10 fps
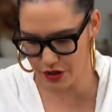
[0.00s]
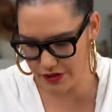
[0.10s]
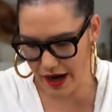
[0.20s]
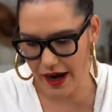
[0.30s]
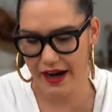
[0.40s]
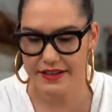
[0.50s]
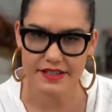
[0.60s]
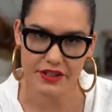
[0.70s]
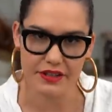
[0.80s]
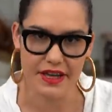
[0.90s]
when you're hard
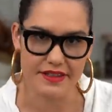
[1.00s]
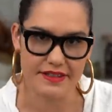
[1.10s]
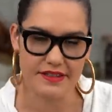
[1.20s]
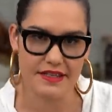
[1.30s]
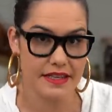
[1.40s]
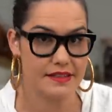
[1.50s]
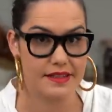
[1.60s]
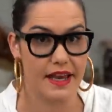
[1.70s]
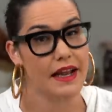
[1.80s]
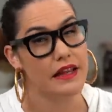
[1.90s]
searing like this,
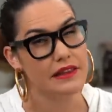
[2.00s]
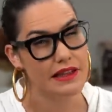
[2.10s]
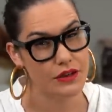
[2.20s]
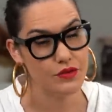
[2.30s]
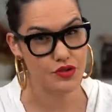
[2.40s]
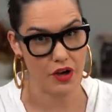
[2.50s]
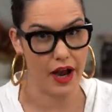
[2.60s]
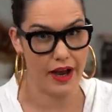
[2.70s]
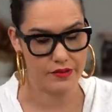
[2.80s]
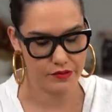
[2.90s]
things get a little
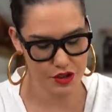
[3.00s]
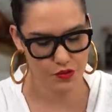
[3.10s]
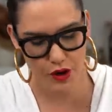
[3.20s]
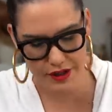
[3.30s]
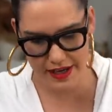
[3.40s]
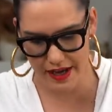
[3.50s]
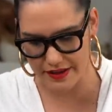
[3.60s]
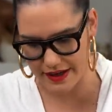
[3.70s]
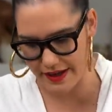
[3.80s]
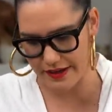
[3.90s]
dry, which works out
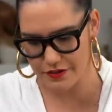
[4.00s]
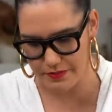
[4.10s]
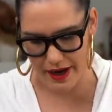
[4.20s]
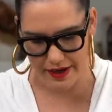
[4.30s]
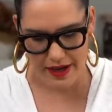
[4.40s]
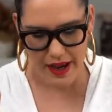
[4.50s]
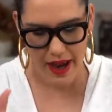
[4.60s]
in the end, but